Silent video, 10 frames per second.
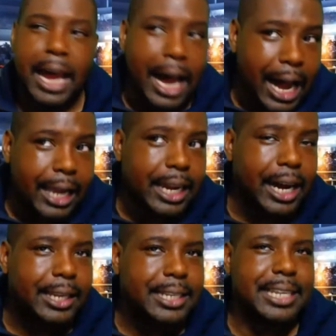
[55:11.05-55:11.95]
I can't
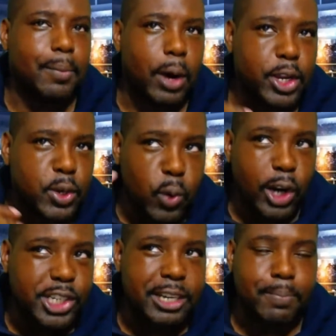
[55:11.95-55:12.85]
understand why you
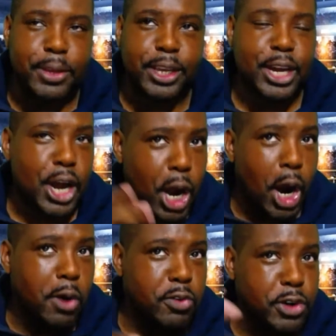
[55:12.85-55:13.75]
watch something
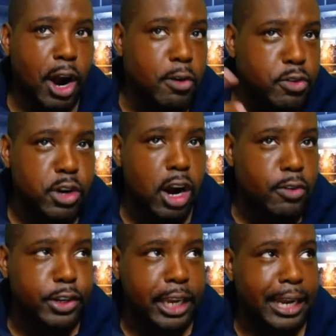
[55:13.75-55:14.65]
over and over and
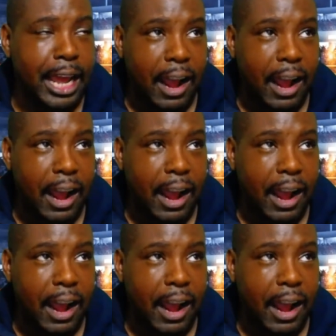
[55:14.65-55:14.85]
over again,